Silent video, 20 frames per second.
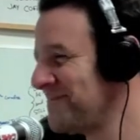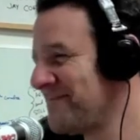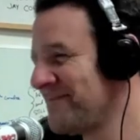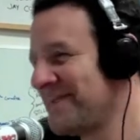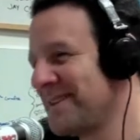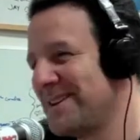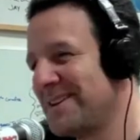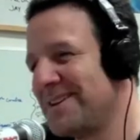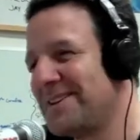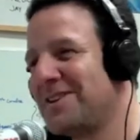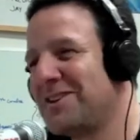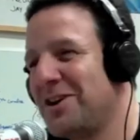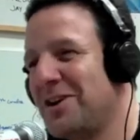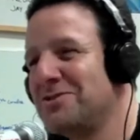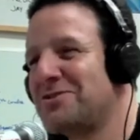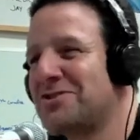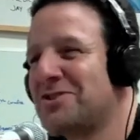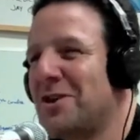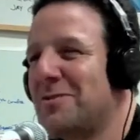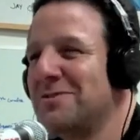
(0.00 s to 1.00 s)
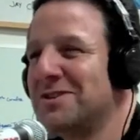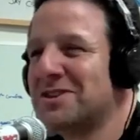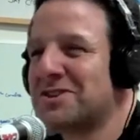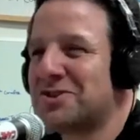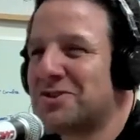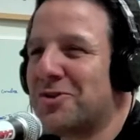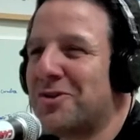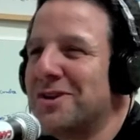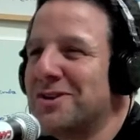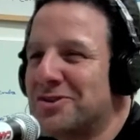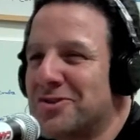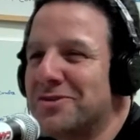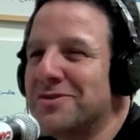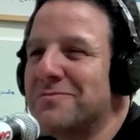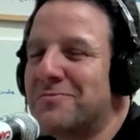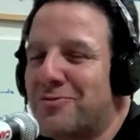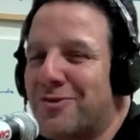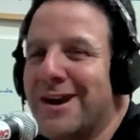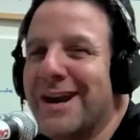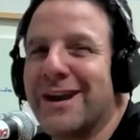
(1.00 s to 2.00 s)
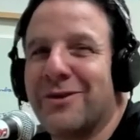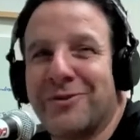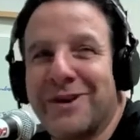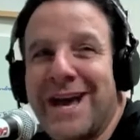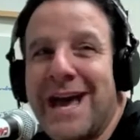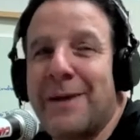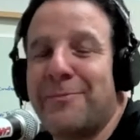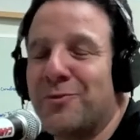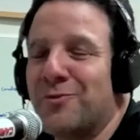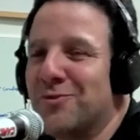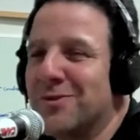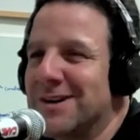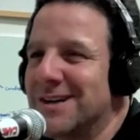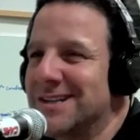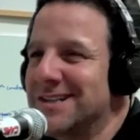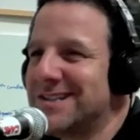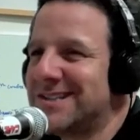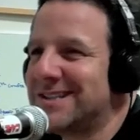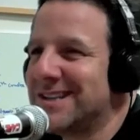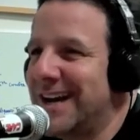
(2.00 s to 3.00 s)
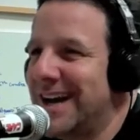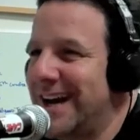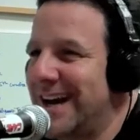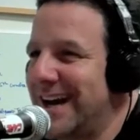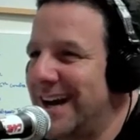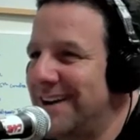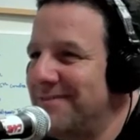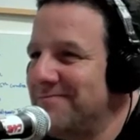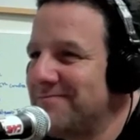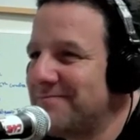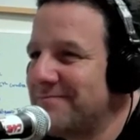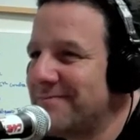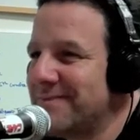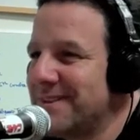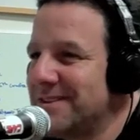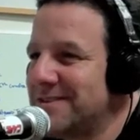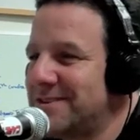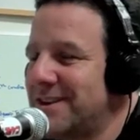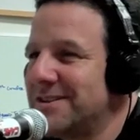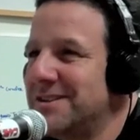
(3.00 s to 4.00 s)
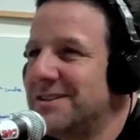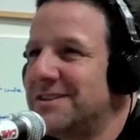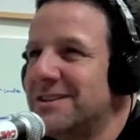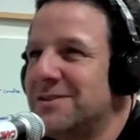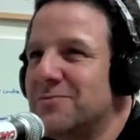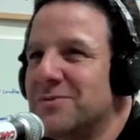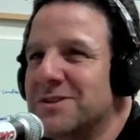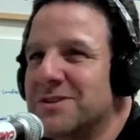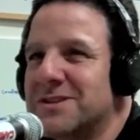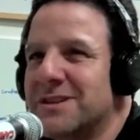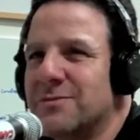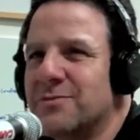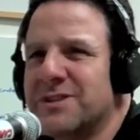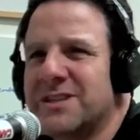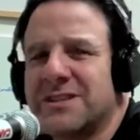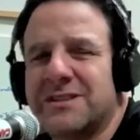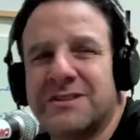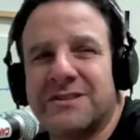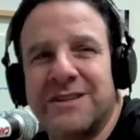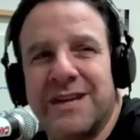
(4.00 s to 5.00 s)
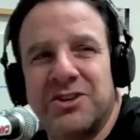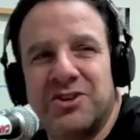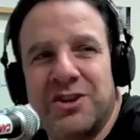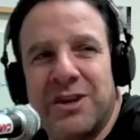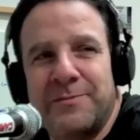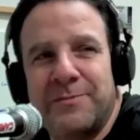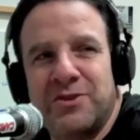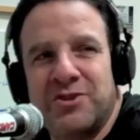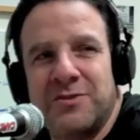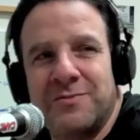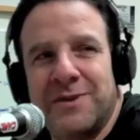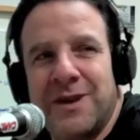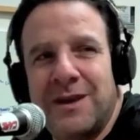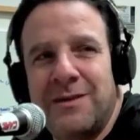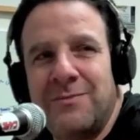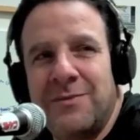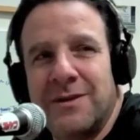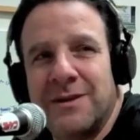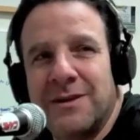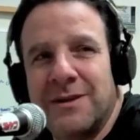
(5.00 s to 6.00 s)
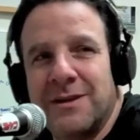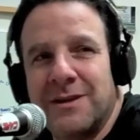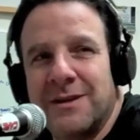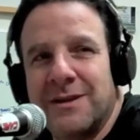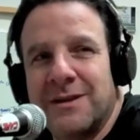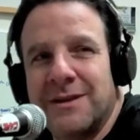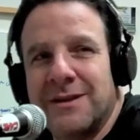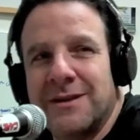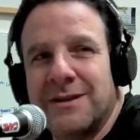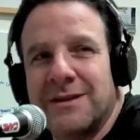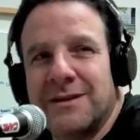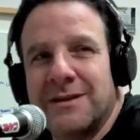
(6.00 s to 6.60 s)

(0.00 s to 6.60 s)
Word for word: the parameters. Coach told me the story during the break. What happened was, Um, Southington was in, was it the state championship game? It was a state,